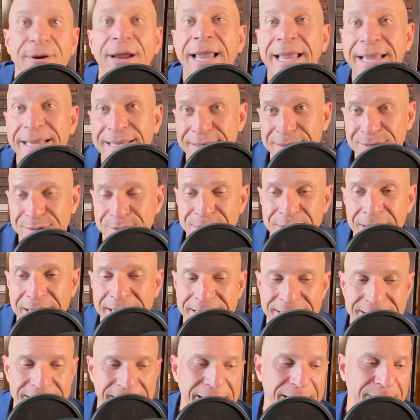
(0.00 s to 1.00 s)

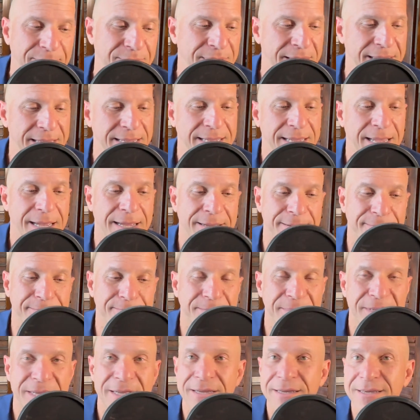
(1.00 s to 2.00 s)
and keep
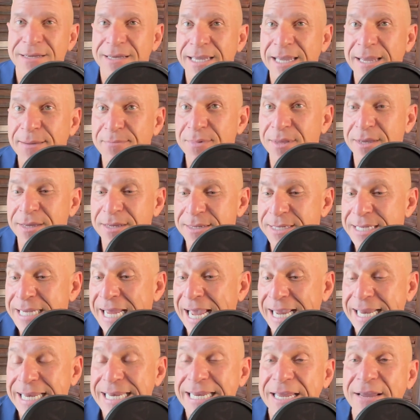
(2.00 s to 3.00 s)
the
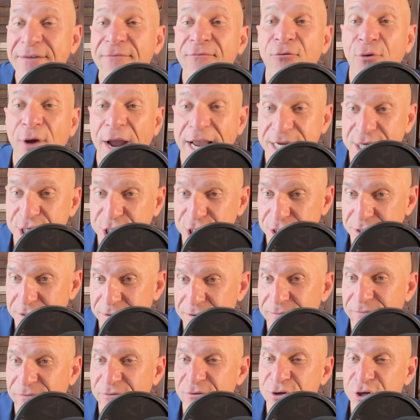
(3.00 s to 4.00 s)
technique fresh
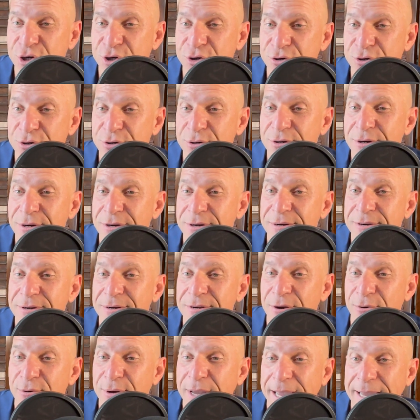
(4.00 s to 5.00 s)
for sure.
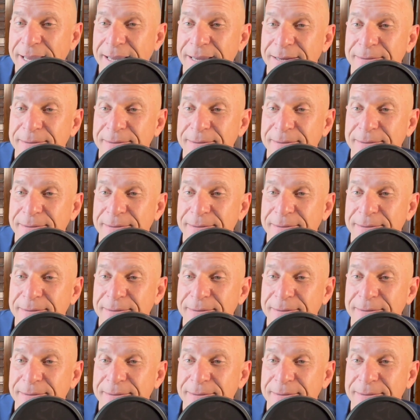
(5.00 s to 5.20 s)
Okay.